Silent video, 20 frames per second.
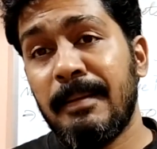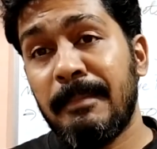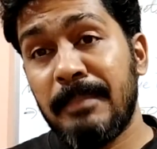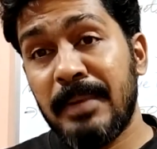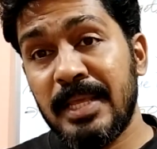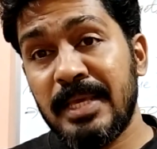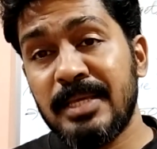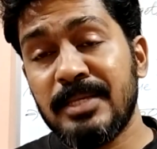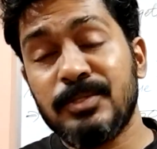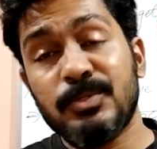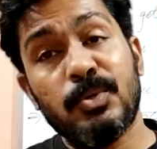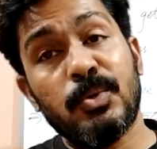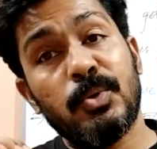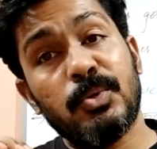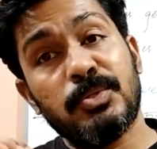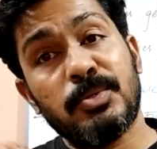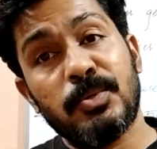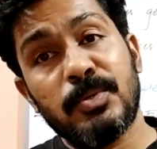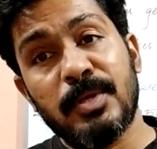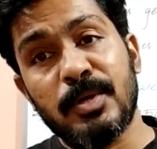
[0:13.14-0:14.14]
please go
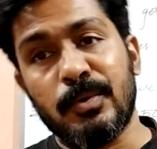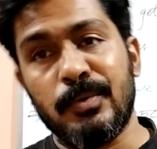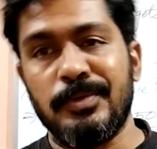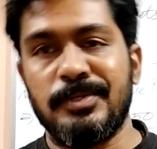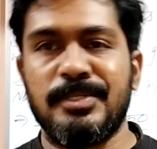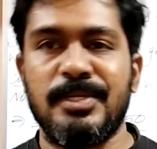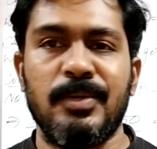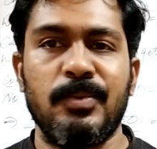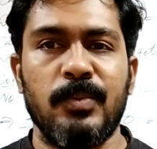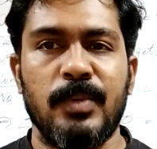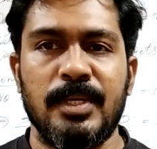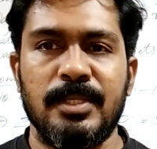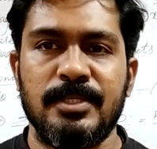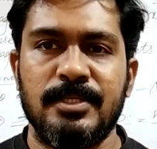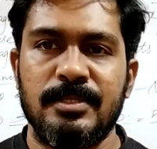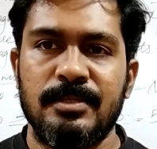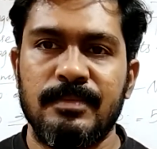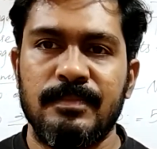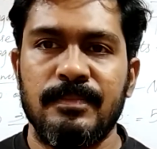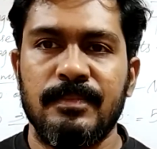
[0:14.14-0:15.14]
through the question
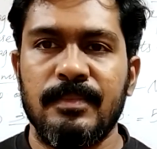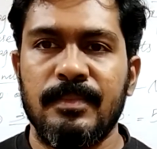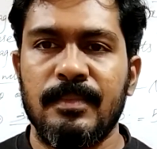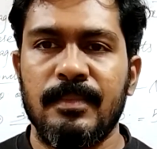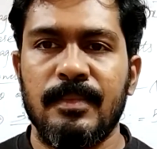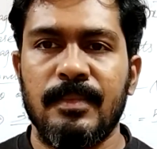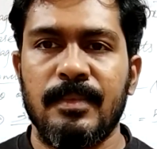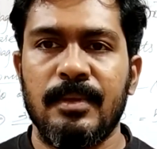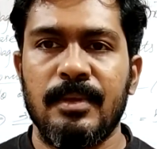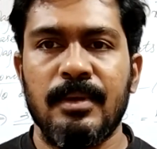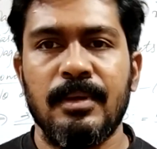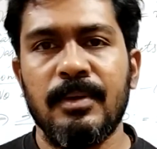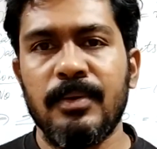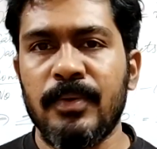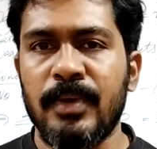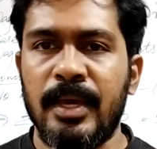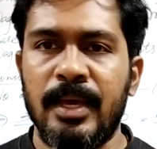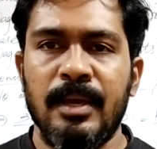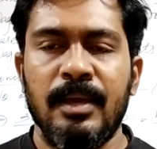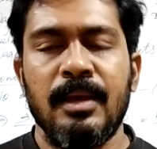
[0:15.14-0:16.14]
once.
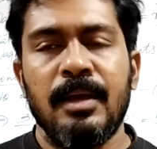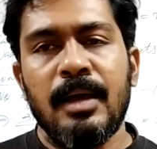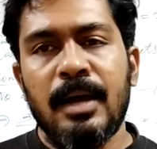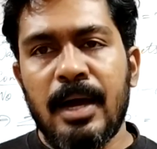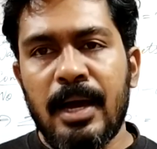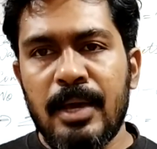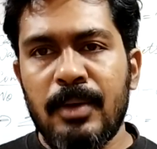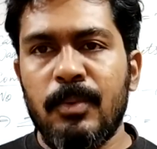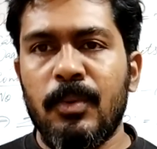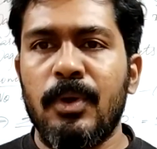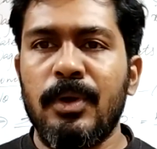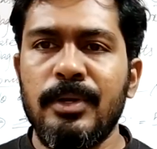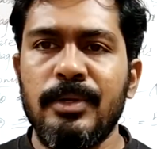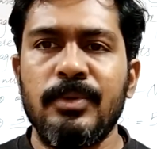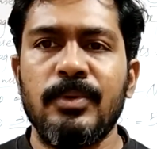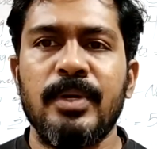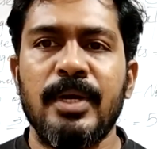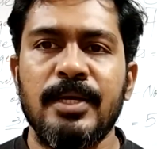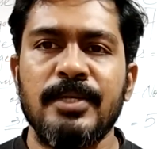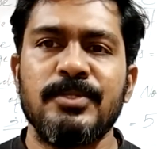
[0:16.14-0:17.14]
Okay, I want you
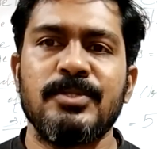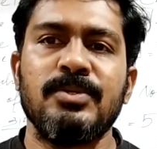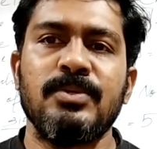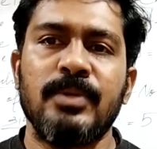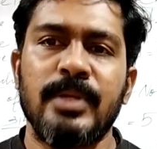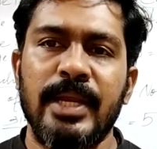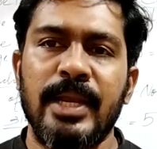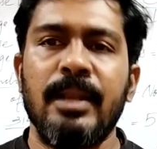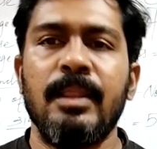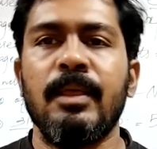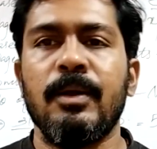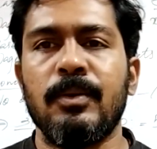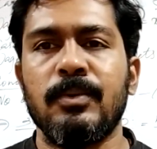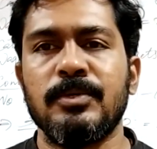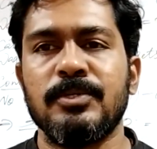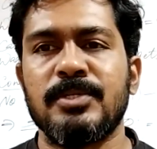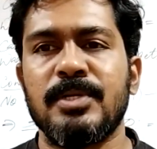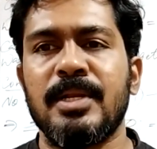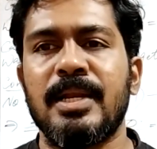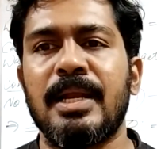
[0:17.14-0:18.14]
guys to read the
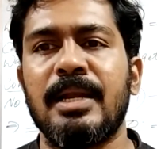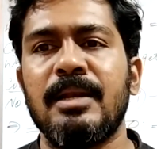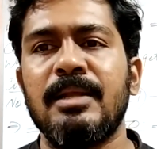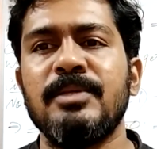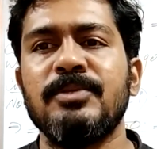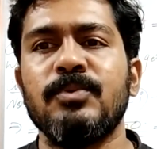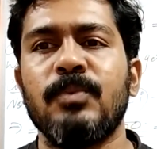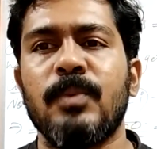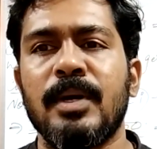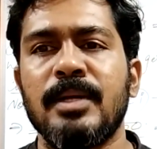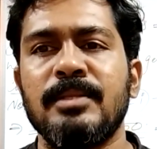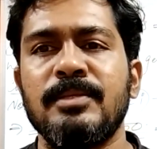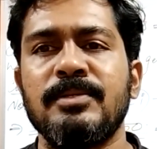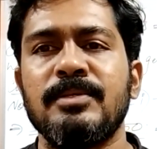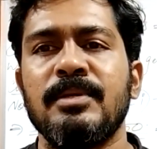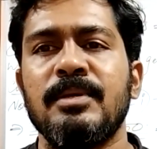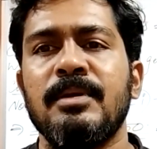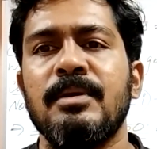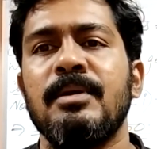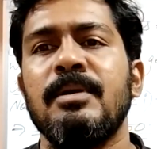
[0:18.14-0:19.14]
question at least once
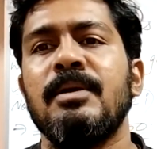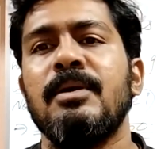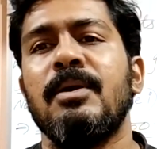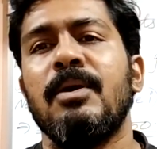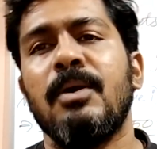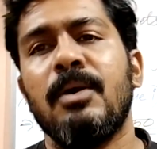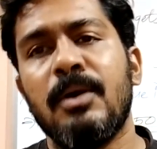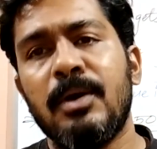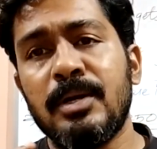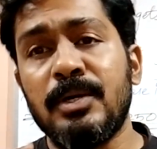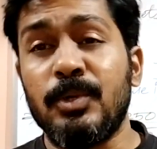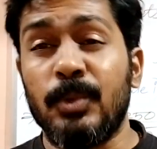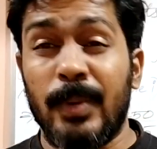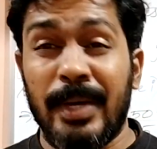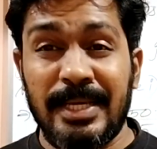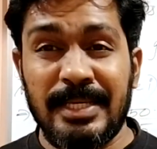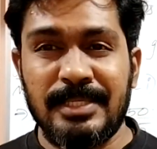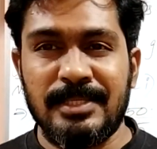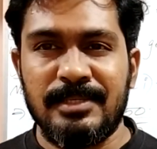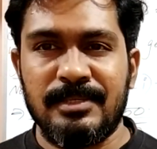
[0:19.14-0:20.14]
or
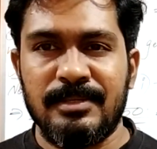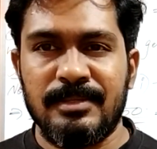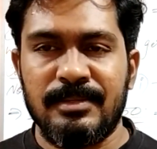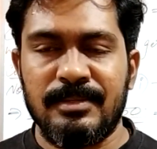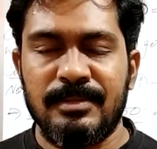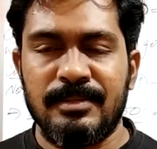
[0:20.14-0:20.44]
twice.